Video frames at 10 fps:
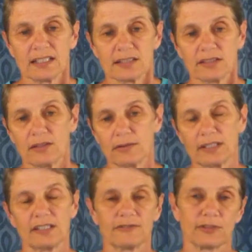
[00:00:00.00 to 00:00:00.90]
So
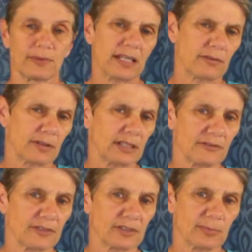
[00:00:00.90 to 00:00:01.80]
if your rate of
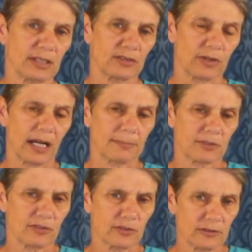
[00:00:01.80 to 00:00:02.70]
reinforcement
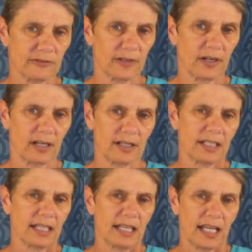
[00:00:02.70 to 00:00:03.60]
drops too far
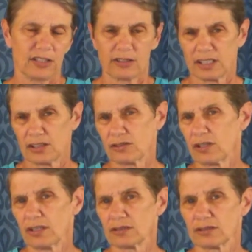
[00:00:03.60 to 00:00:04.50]
and you think your
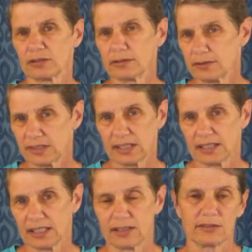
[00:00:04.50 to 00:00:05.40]
dog's
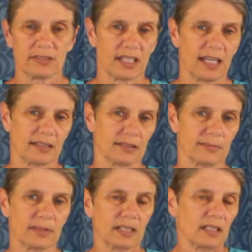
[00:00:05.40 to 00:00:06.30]
losing
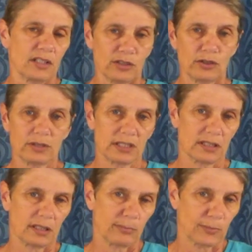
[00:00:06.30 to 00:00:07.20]
enthusiasm, you
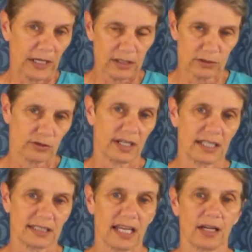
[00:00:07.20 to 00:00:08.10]
can break your
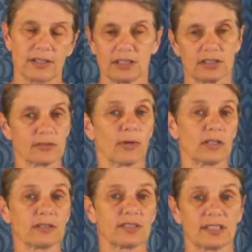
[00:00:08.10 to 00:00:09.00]
training down into
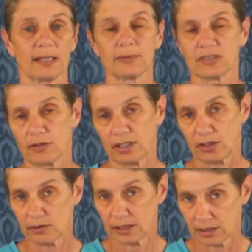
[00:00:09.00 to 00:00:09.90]
smaller steps so that
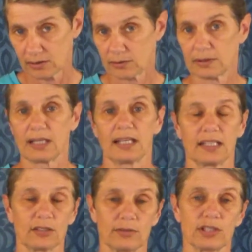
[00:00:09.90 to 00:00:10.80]
you can
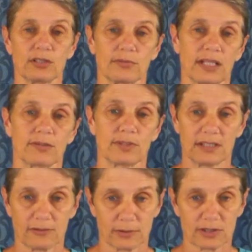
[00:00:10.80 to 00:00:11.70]
increase your rate of
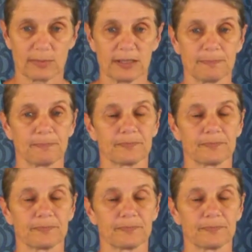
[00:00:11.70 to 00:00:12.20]
reinforcement.